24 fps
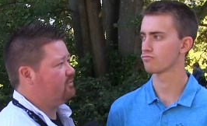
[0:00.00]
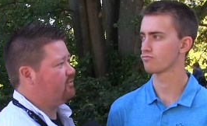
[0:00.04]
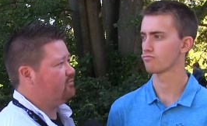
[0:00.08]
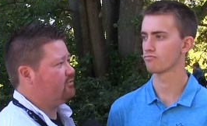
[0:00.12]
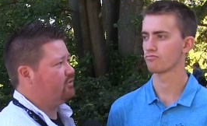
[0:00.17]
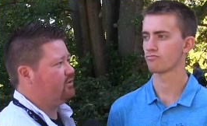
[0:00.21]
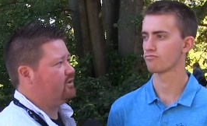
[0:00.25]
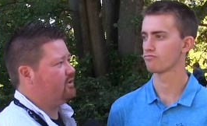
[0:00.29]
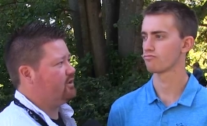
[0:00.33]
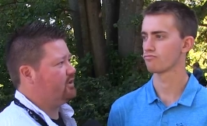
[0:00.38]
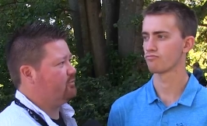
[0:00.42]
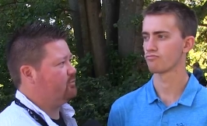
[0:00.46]

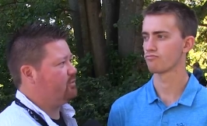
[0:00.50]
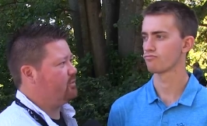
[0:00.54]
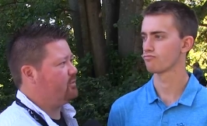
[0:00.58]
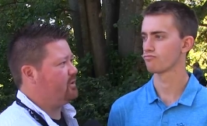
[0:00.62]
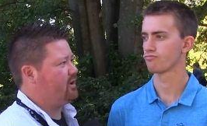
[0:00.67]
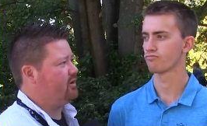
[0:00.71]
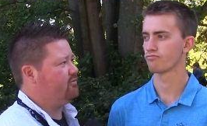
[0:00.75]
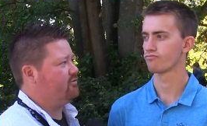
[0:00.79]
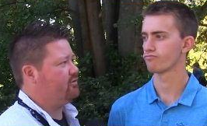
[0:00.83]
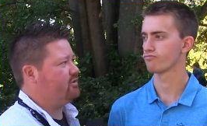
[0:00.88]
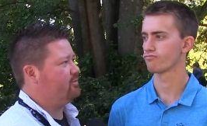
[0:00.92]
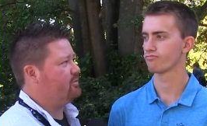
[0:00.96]
Speaker 1: before you get
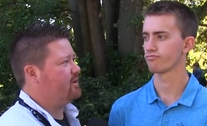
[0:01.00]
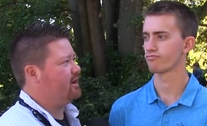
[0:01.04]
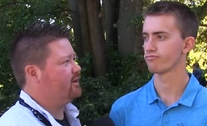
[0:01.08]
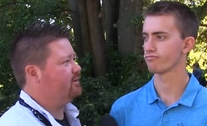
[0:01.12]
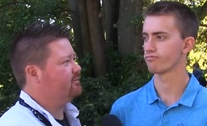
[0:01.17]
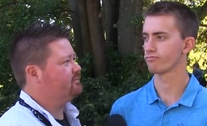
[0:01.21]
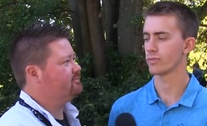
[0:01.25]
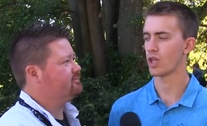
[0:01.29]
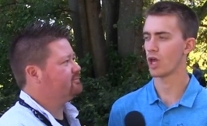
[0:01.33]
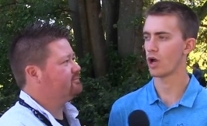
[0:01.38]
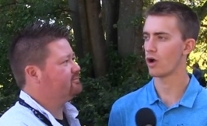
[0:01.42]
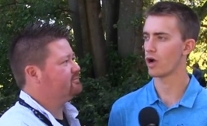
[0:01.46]
prepared for
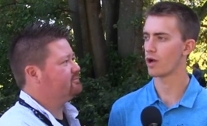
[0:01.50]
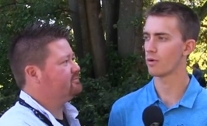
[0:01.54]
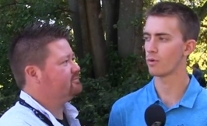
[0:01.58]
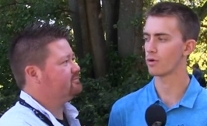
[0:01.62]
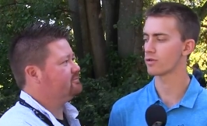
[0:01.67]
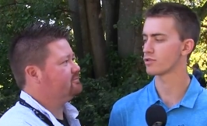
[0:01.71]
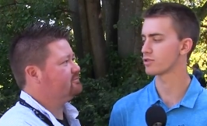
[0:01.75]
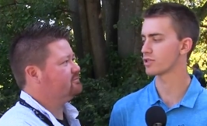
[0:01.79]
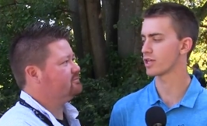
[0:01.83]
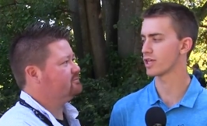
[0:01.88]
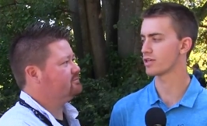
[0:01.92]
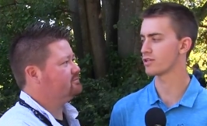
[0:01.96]
tomorrow?
Speaker 2: No, I
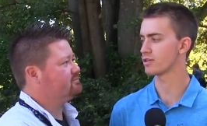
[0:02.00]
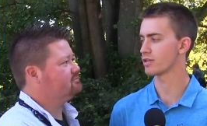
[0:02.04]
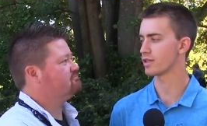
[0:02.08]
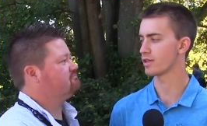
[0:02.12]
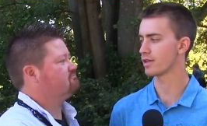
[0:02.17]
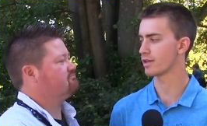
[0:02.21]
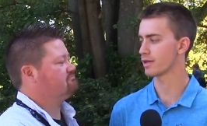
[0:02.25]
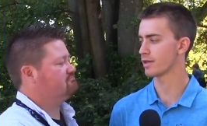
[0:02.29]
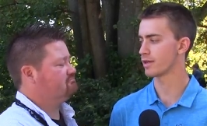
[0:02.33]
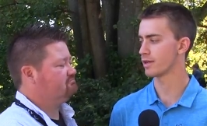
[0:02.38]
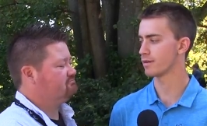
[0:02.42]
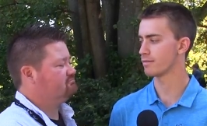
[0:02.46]
won't change
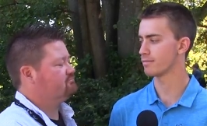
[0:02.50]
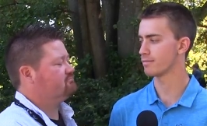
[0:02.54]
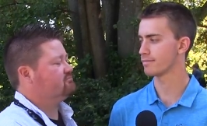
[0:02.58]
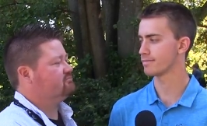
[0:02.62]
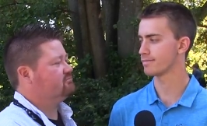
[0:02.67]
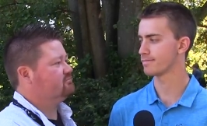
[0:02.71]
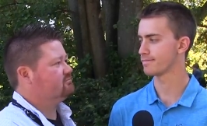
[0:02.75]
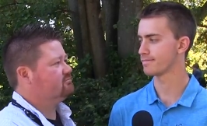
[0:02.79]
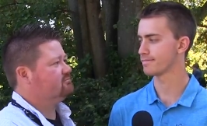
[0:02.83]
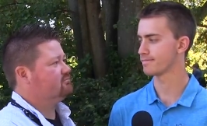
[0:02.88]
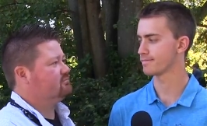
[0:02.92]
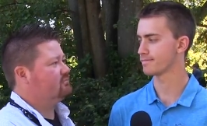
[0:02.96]
anything up.
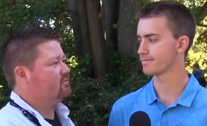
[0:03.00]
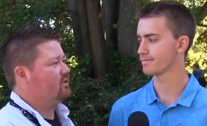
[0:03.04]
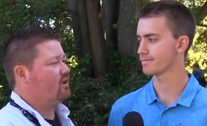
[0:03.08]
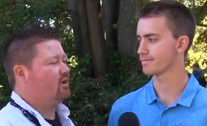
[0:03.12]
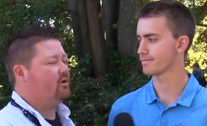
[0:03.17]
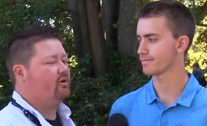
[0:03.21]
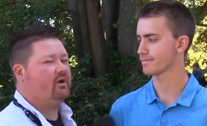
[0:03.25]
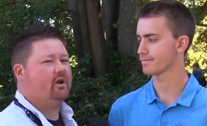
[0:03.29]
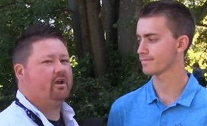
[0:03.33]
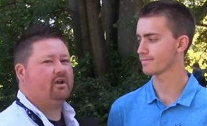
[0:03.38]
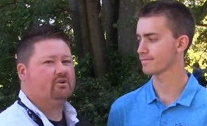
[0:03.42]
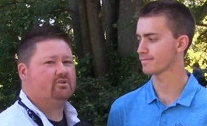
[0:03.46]

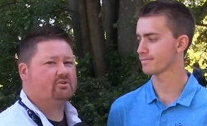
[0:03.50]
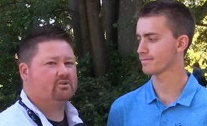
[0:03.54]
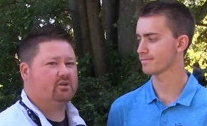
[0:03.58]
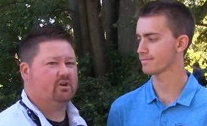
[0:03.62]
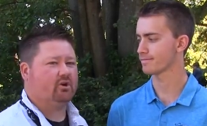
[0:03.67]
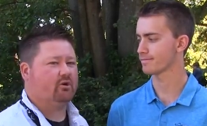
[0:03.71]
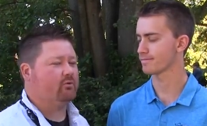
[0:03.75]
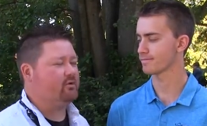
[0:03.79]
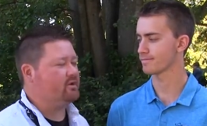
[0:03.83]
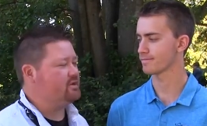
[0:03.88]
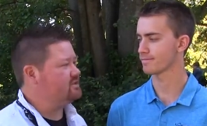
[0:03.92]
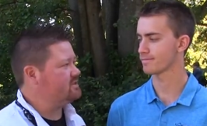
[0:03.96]
Speaker 1: All right, you're just
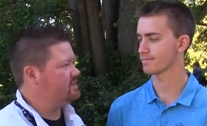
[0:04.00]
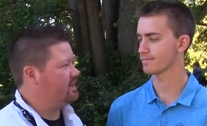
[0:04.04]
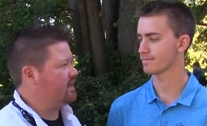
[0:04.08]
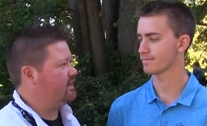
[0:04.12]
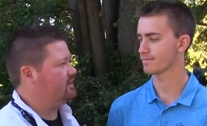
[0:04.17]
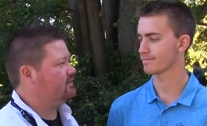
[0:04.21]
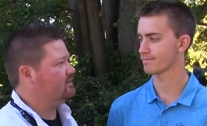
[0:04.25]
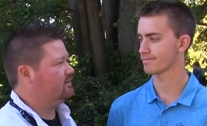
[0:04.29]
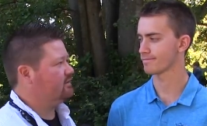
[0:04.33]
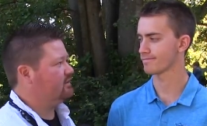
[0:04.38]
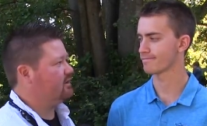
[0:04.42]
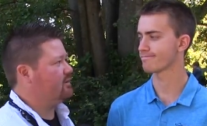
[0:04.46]
going to
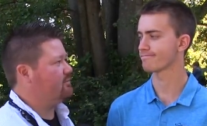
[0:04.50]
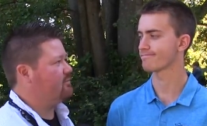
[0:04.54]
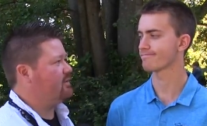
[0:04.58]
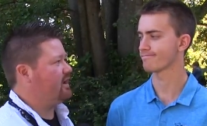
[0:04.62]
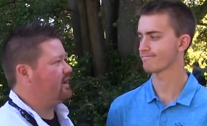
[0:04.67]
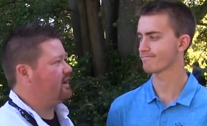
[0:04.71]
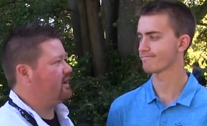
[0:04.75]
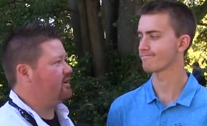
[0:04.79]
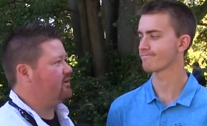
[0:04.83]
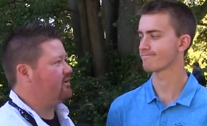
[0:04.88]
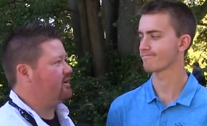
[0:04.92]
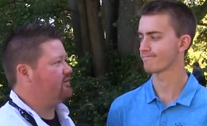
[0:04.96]
reset, come
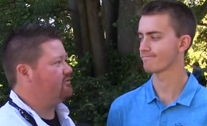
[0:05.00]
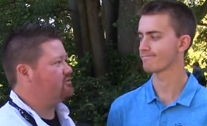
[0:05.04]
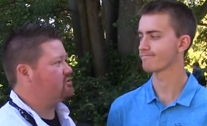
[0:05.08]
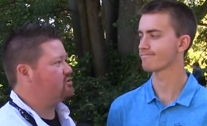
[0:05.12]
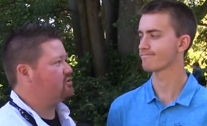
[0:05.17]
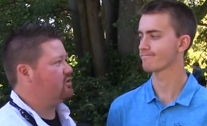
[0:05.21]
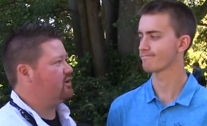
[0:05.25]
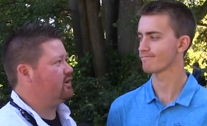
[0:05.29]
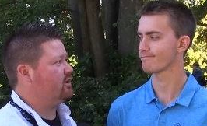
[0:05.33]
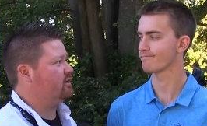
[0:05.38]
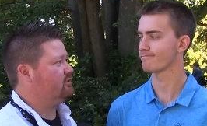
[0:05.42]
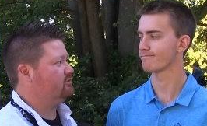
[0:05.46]
back out, and have a
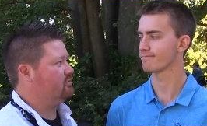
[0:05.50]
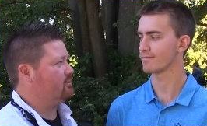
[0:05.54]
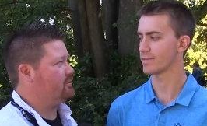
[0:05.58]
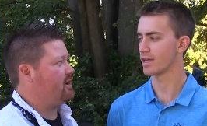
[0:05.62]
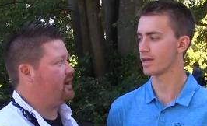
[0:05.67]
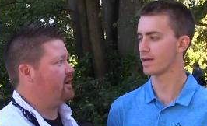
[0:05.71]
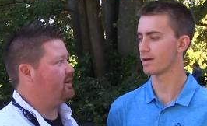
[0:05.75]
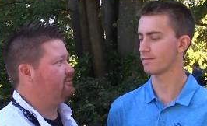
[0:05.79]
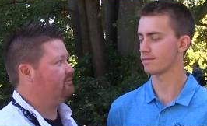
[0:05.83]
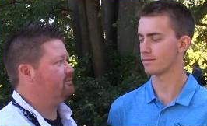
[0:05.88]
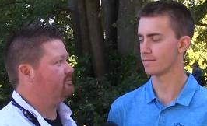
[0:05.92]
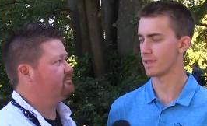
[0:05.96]
strong
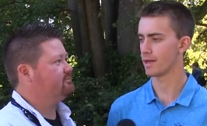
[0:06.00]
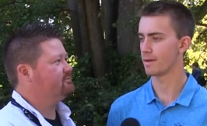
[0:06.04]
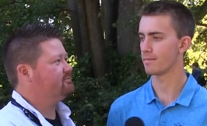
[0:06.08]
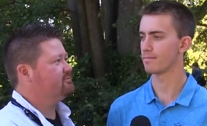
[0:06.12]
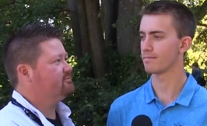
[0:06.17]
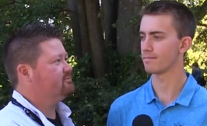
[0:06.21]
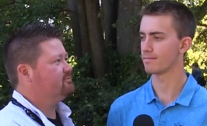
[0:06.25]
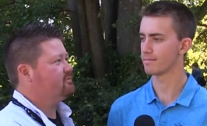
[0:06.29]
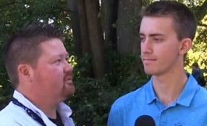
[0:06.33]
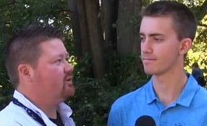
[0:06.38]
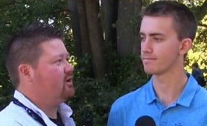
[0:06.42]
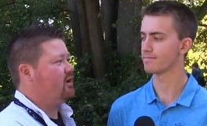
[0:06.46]
tomorrow. Yep. yep.
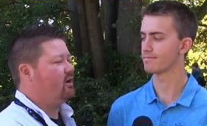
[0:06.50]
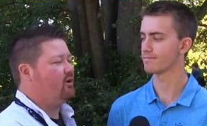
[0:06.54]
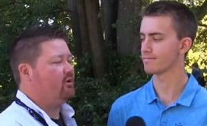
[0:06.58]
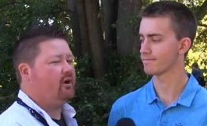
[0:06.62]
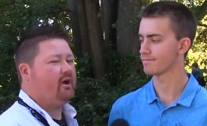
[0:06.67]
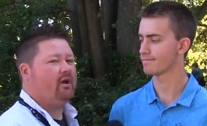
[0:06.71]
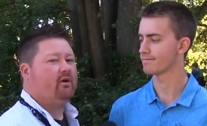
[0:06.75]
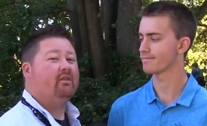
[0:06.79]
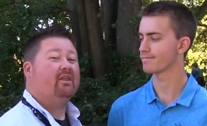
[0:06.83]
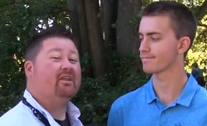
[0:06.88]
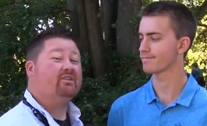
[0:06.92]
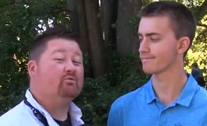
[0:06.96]
All
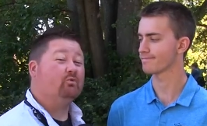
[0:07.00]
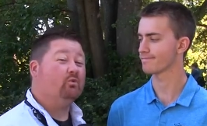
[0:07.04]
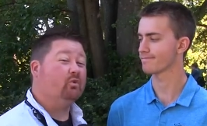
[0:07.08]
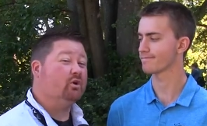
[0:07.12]
right, that's